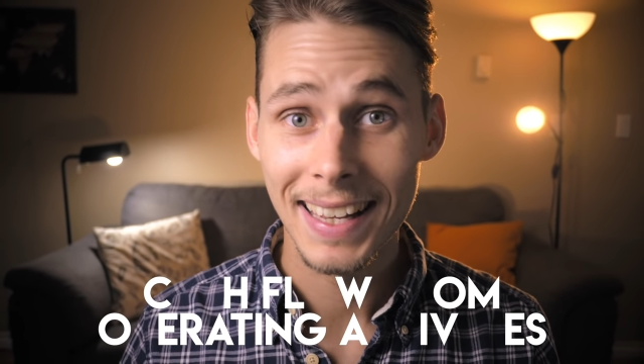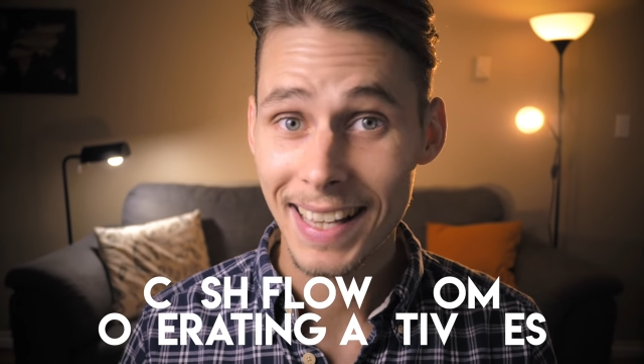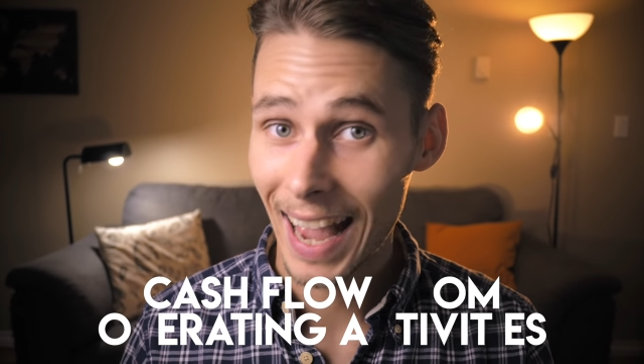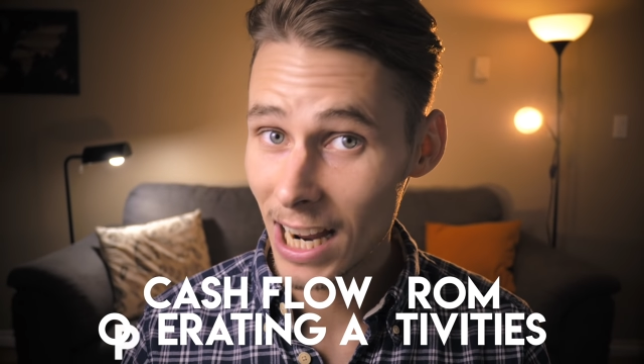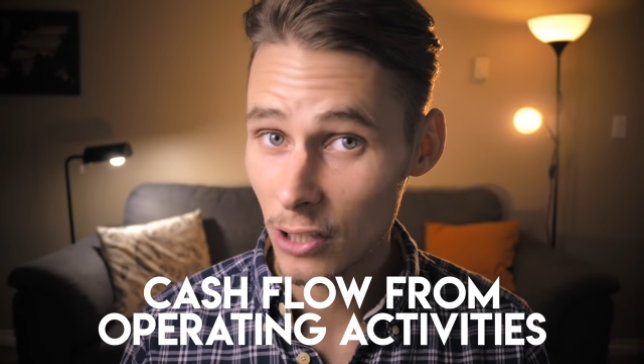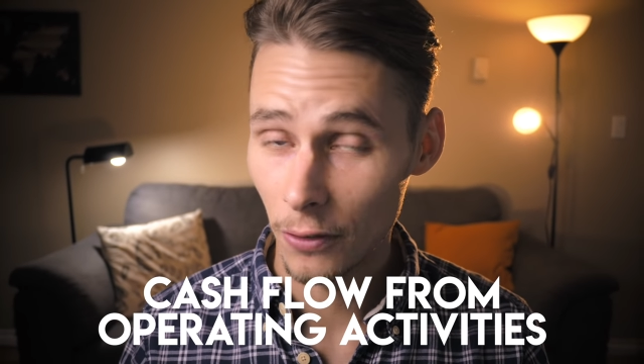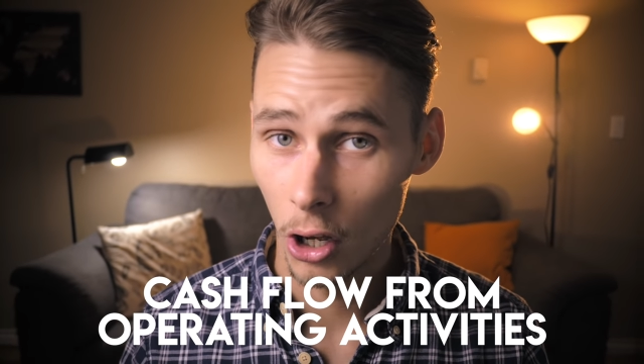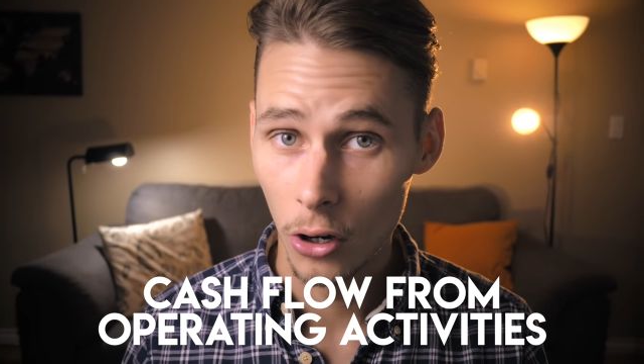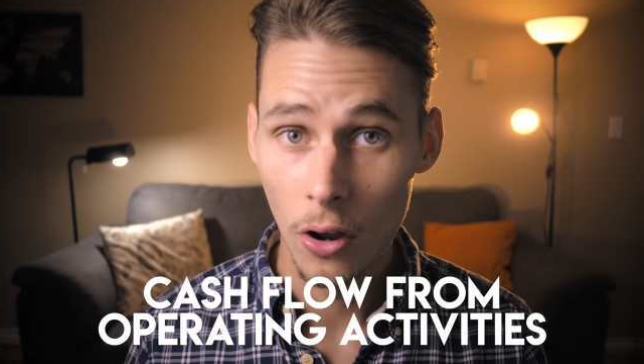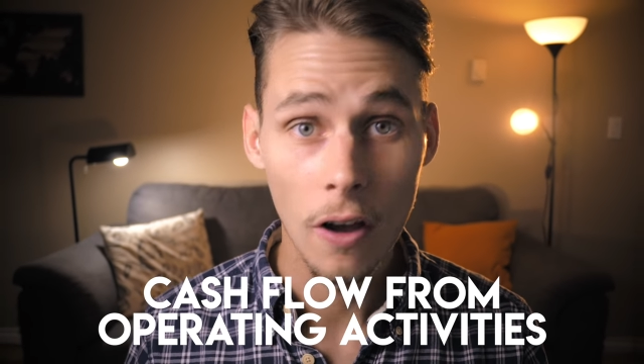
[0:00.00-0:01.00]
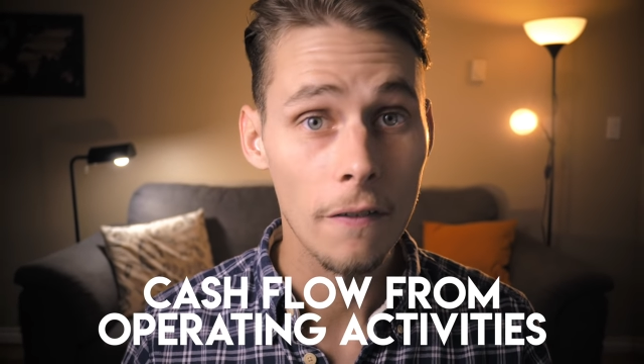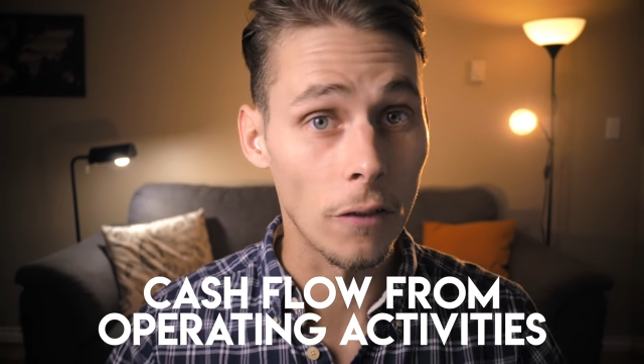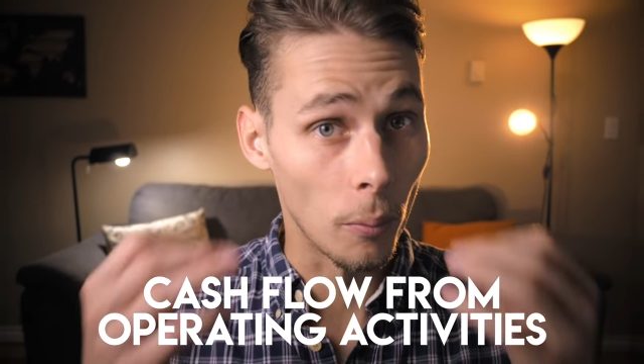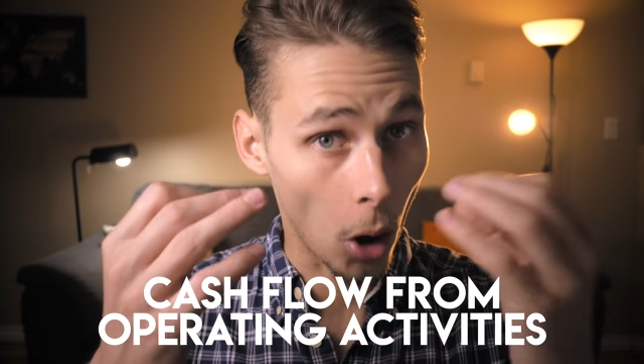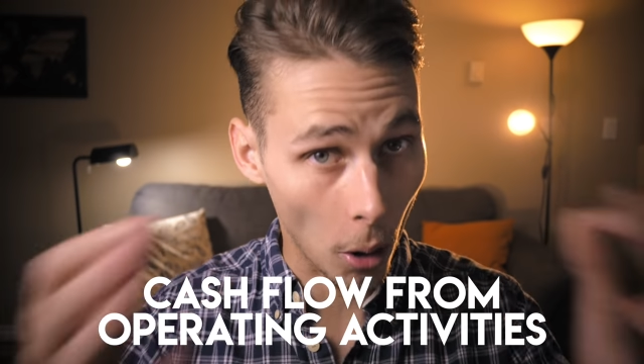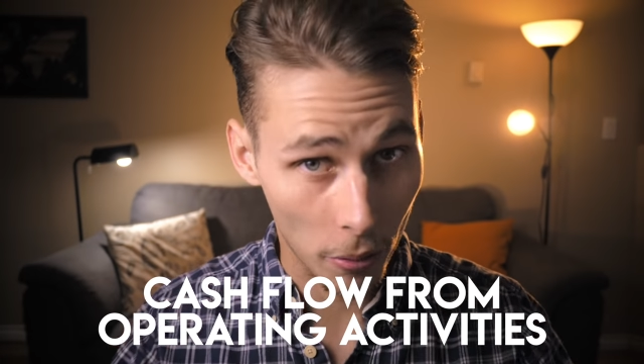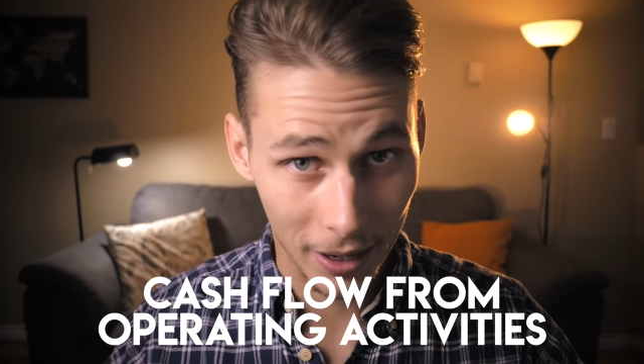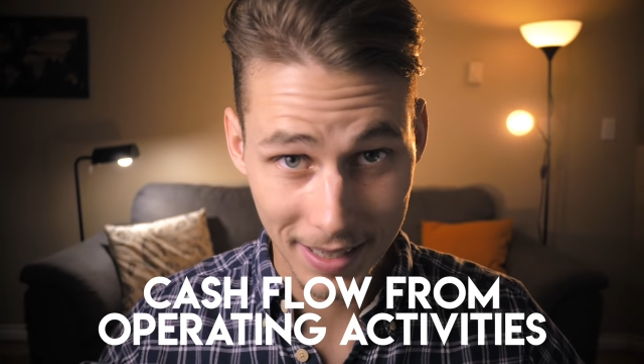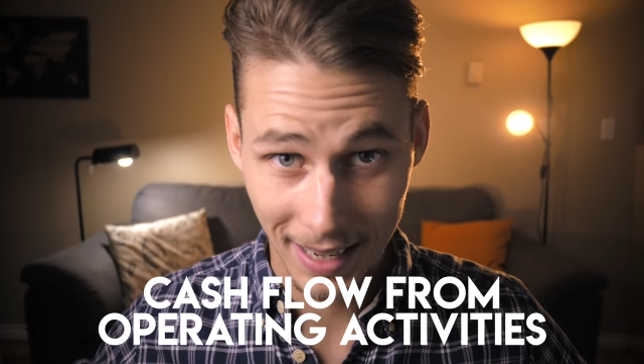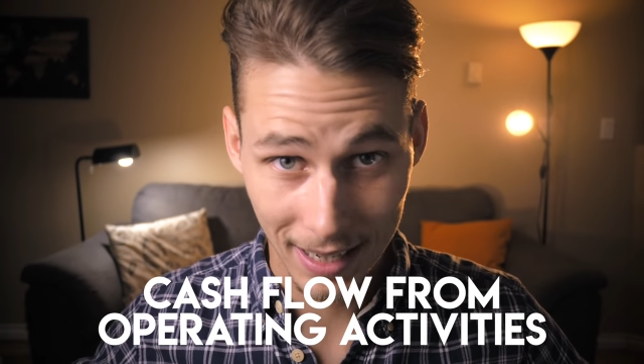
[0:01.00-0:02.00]
cash flow from
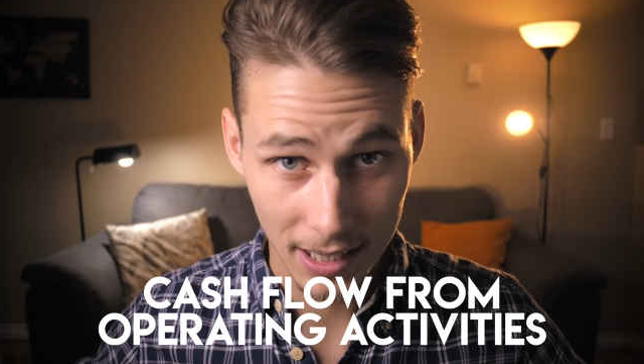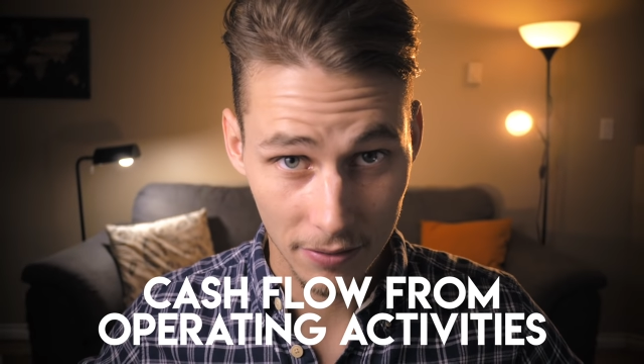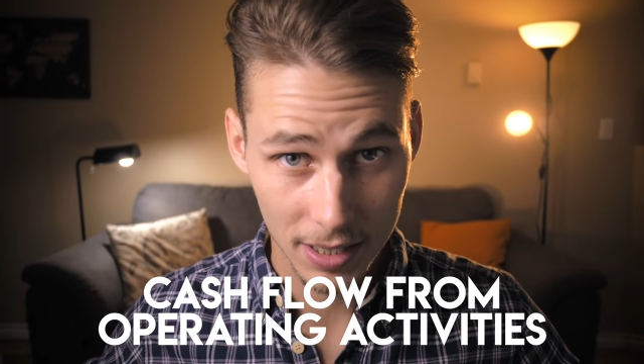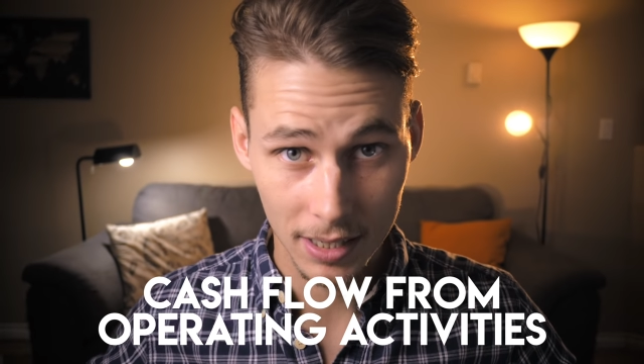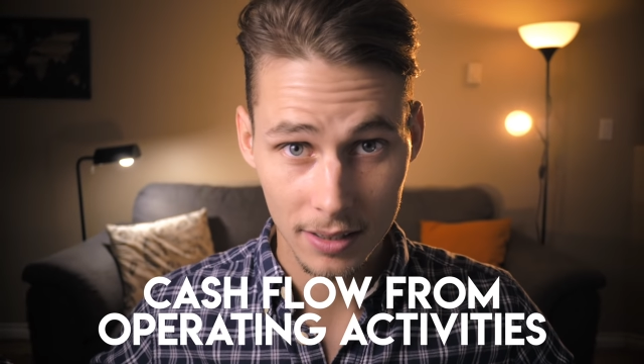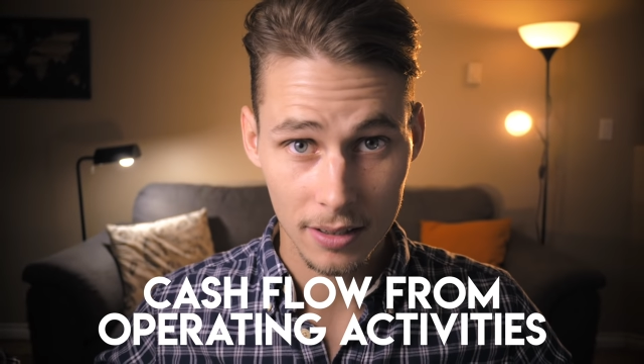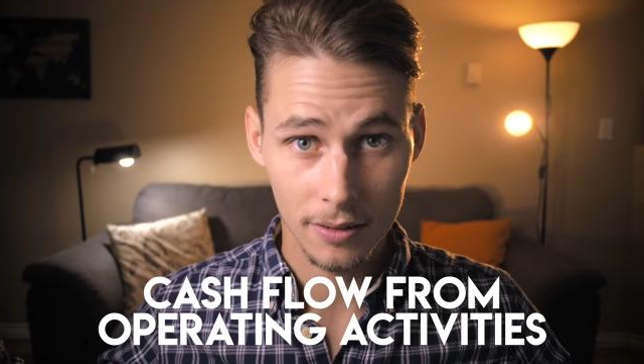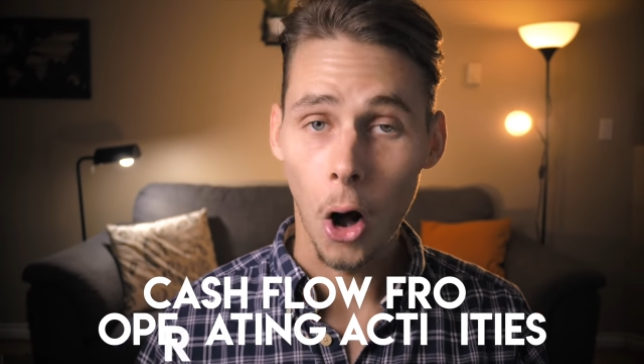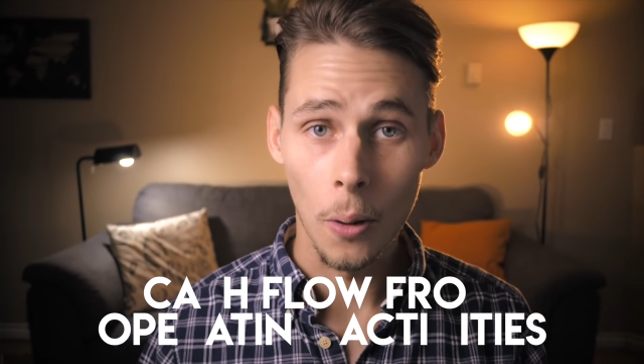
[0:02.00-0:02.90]
operating activities.